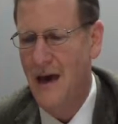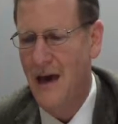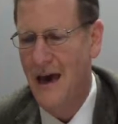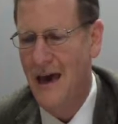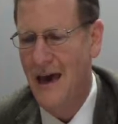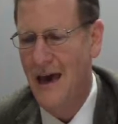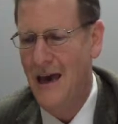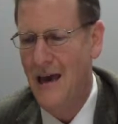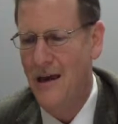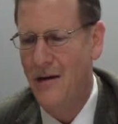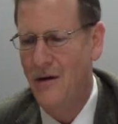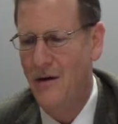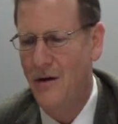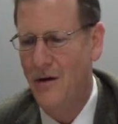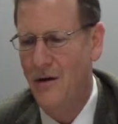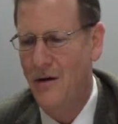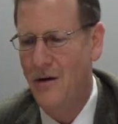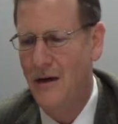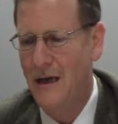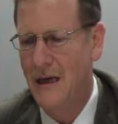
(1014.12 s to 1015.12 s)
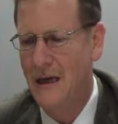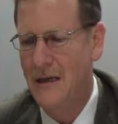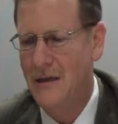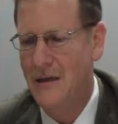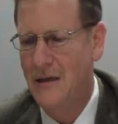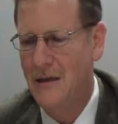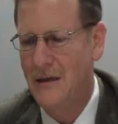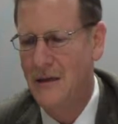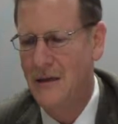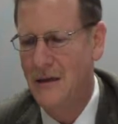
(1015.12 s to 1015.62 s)
and on its
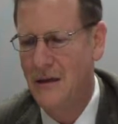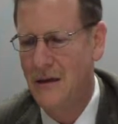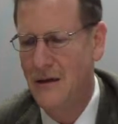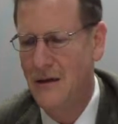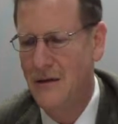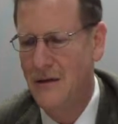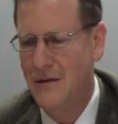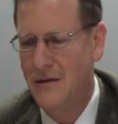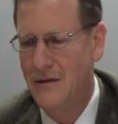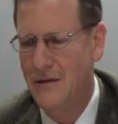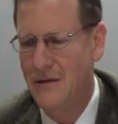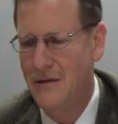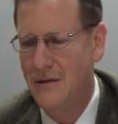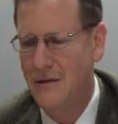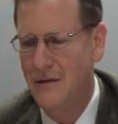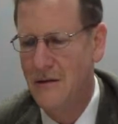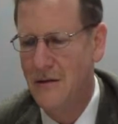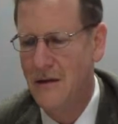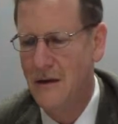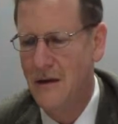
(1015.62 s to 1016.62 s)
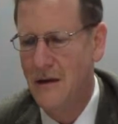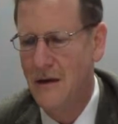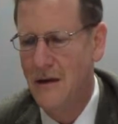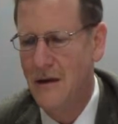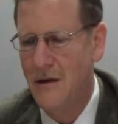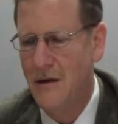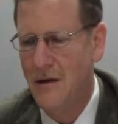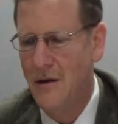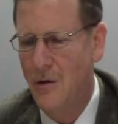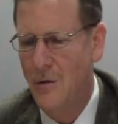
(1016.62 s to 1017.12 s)
circuits
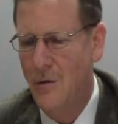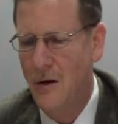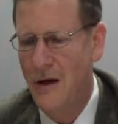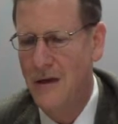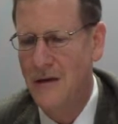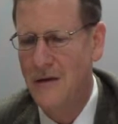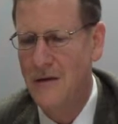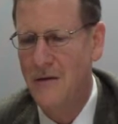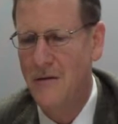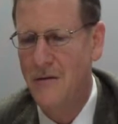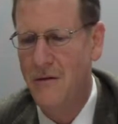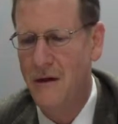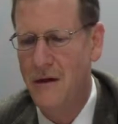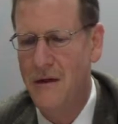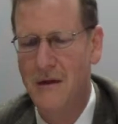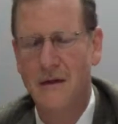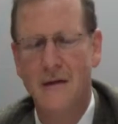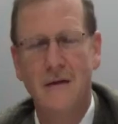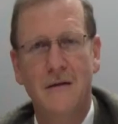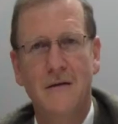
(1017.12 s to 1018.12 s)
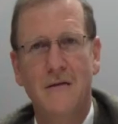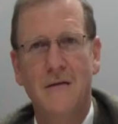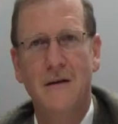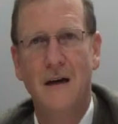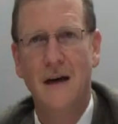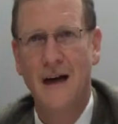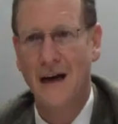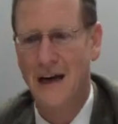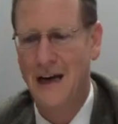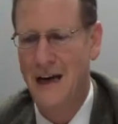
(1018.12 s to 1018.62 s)
the winds
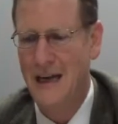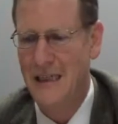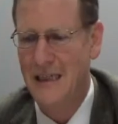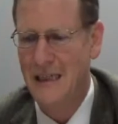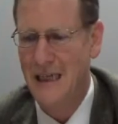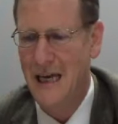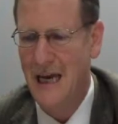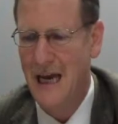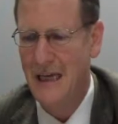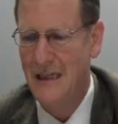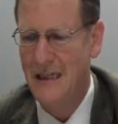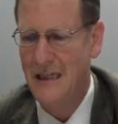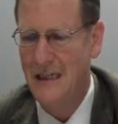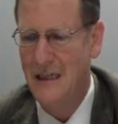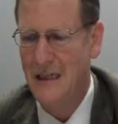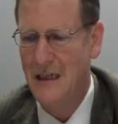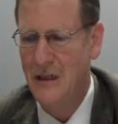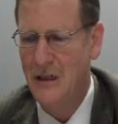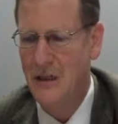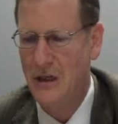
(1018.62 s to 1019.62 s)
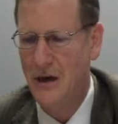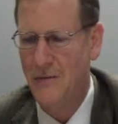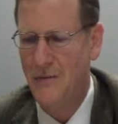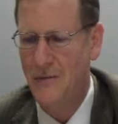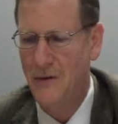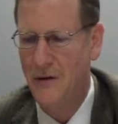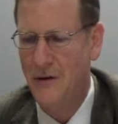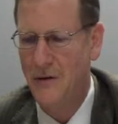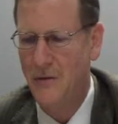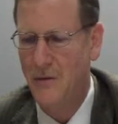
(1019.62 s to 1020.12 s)
return. Ecclesiastes
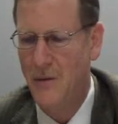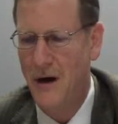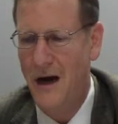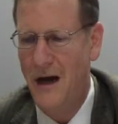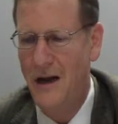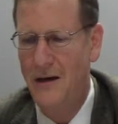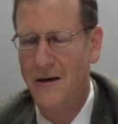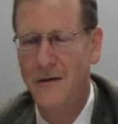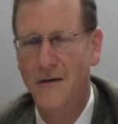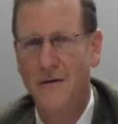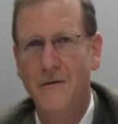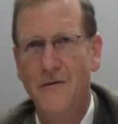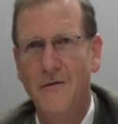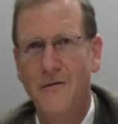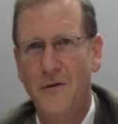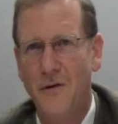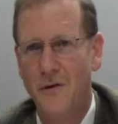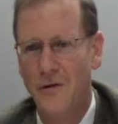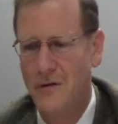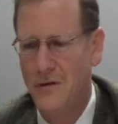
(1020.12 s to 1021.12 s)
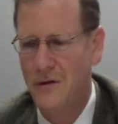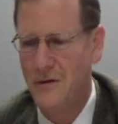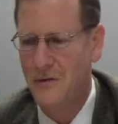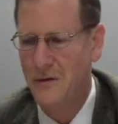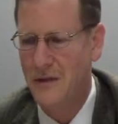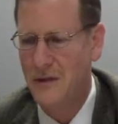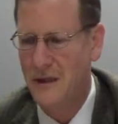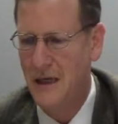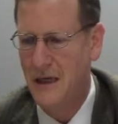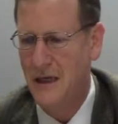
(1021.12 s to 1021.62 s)
chapter 1, 4
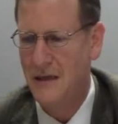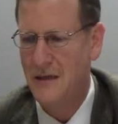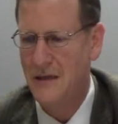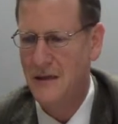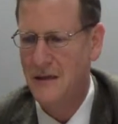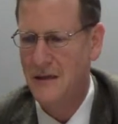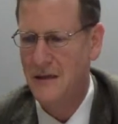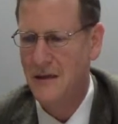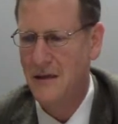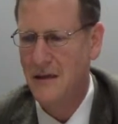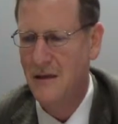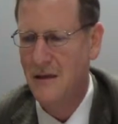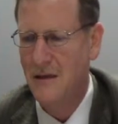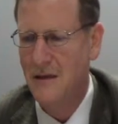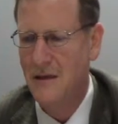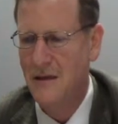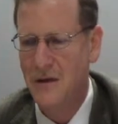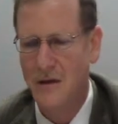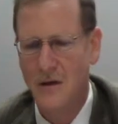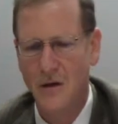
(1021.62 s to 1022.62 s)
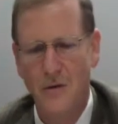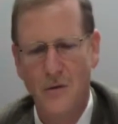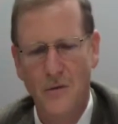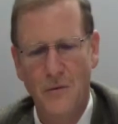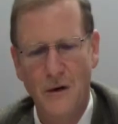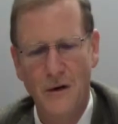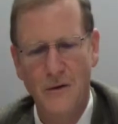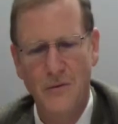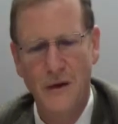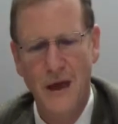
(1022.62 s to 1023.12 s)
to 6. So,
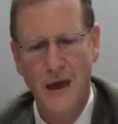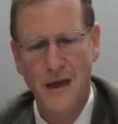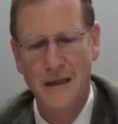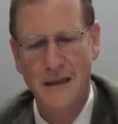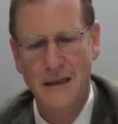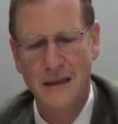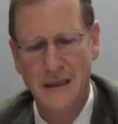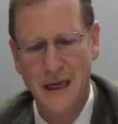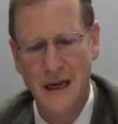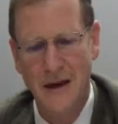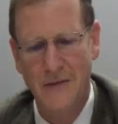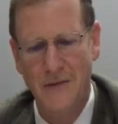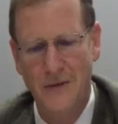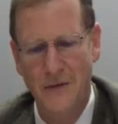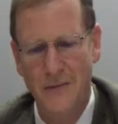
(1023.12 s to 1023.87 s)
what we understand